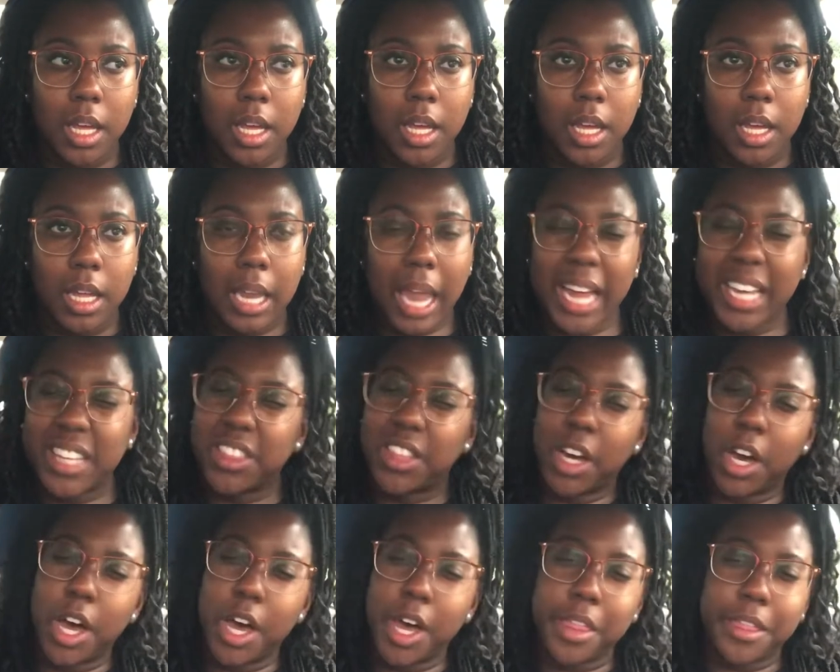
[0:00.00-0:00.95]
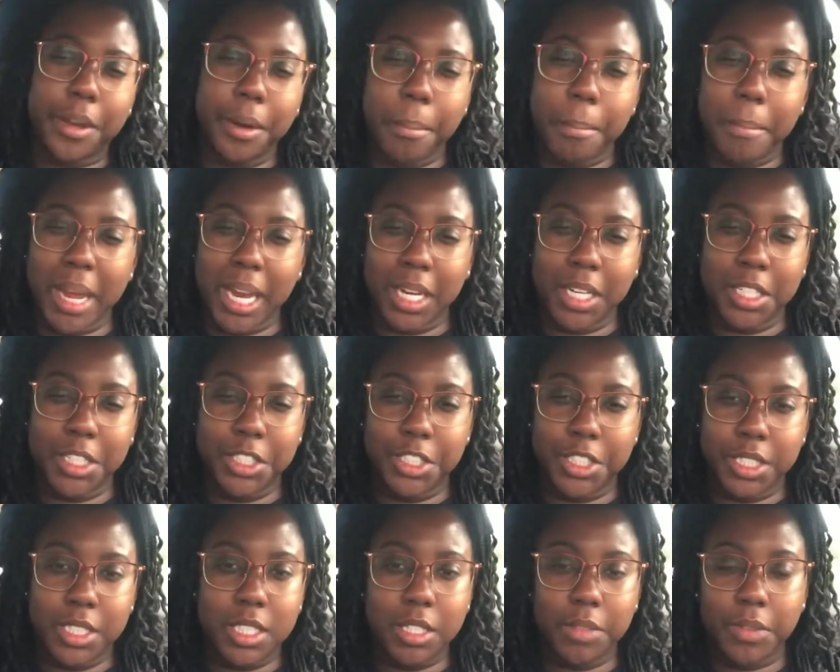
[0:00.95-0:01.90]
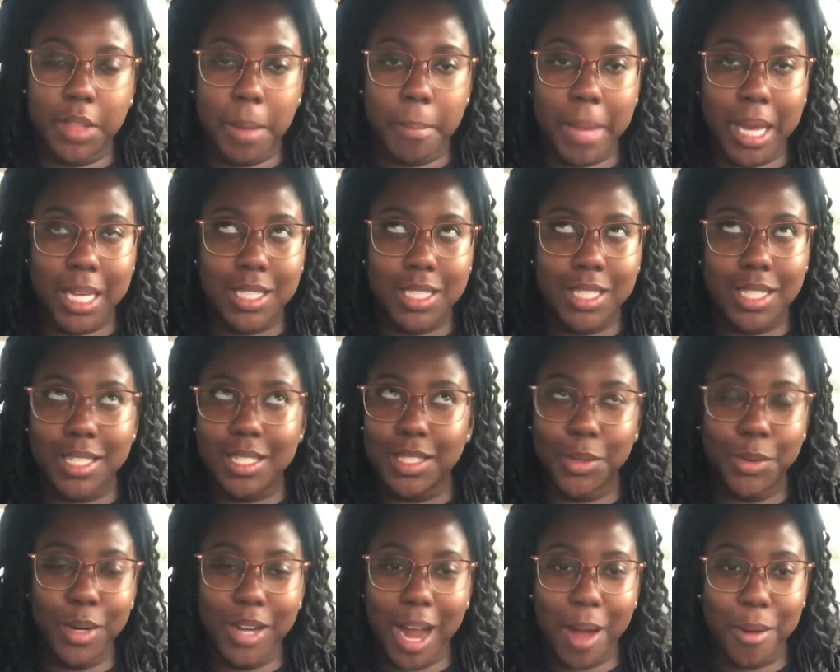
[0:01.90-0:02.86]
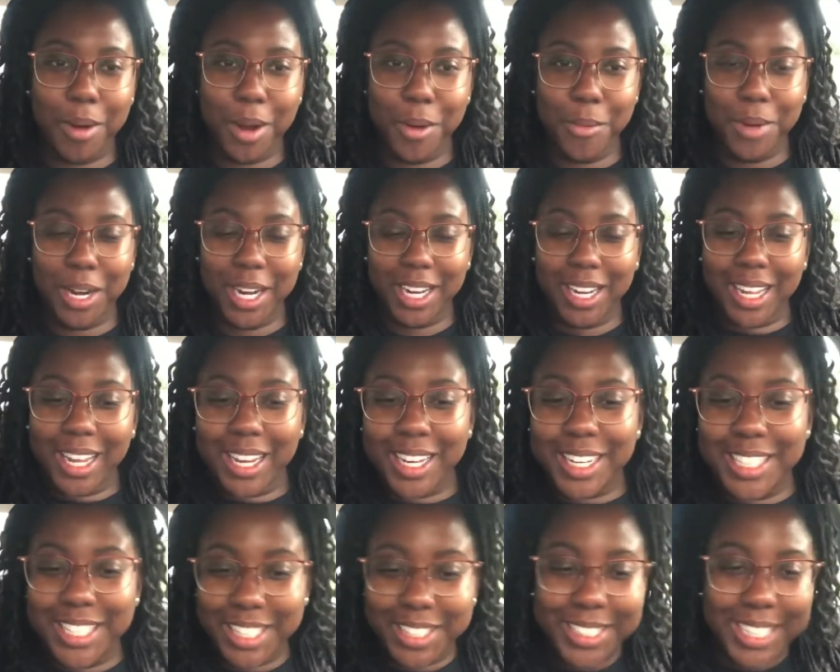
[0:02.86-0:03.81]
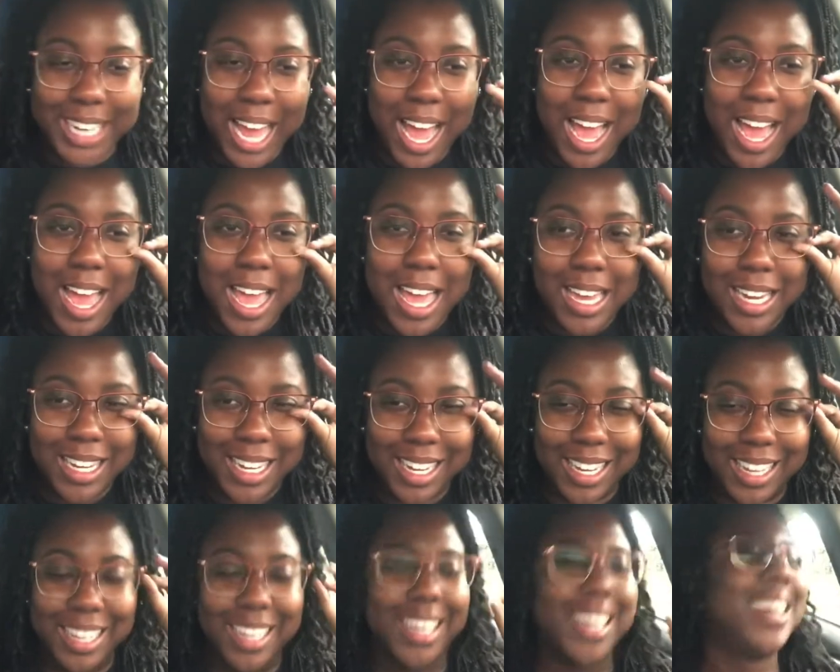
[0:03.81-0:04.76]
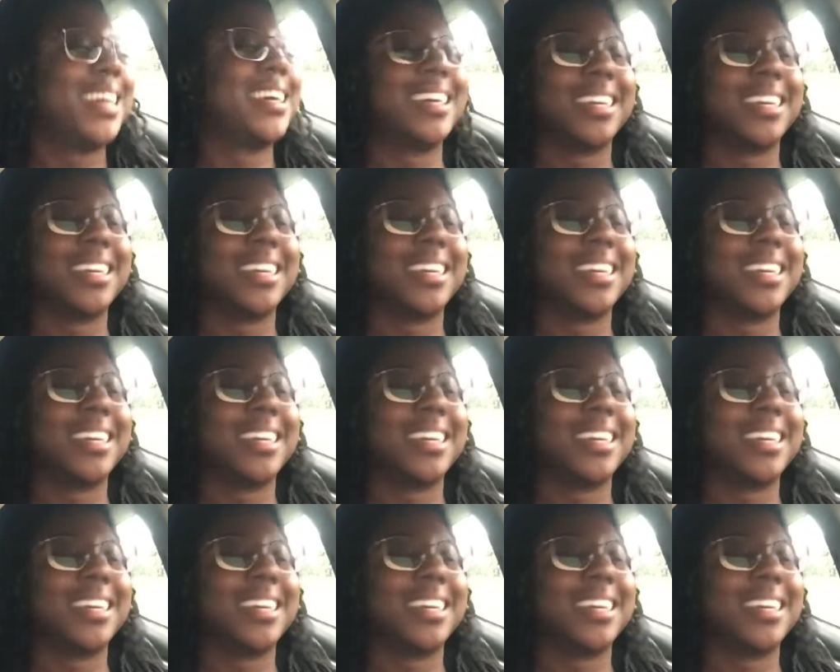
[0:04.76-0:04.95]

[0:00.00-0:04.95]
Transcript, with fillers: like the other managers, if that makes sense. Oh, no, I want to get teary eyed.